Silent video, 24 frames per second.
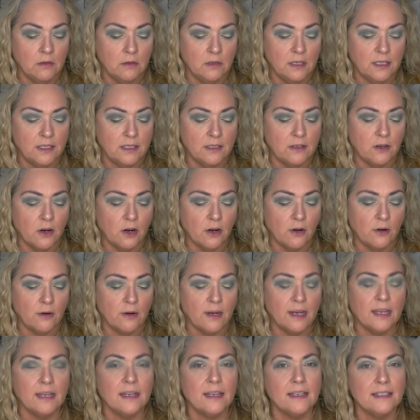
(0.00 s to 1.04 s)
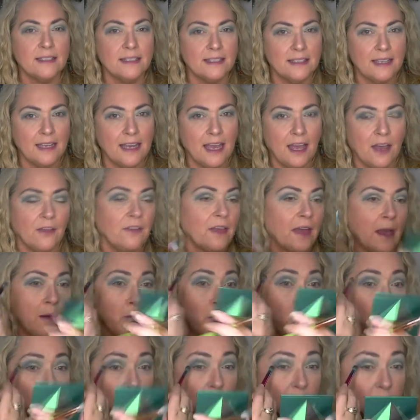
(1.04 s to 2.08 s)
this dark green, and see how that
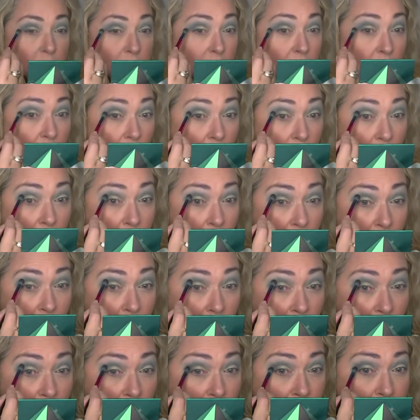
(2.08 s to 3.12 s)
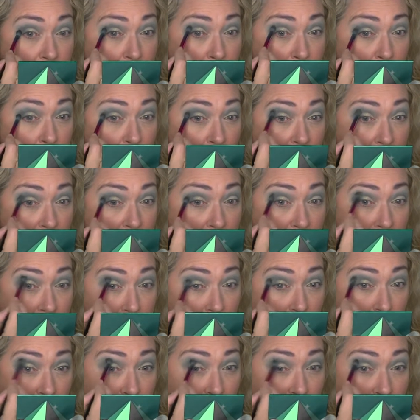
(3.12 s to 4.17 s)
works if I put it in
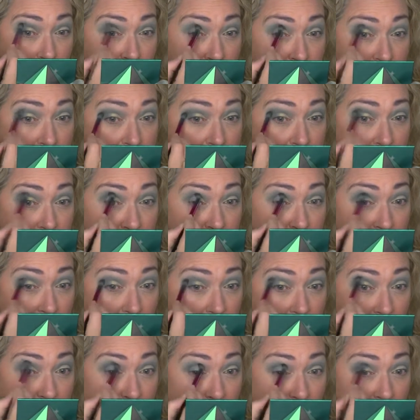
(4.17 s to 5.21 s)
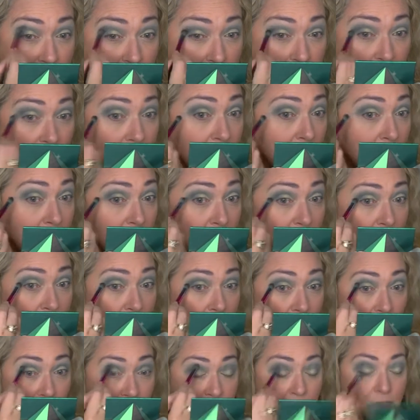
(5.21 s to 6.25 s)
my crease.
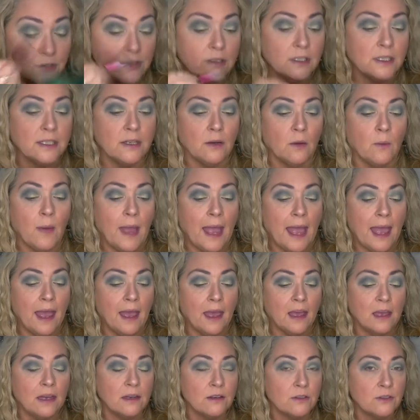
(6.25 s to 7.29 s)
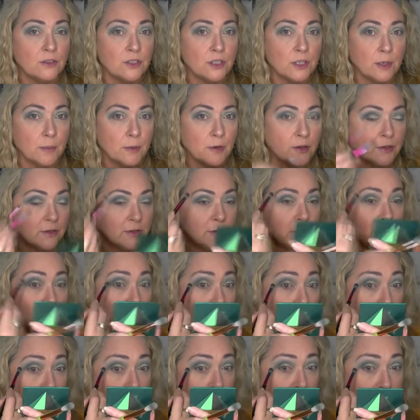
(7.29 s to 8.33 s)
I usually don't add shimmer to my
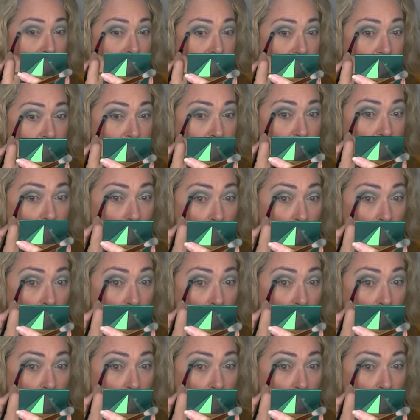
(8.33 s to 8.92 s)
crease,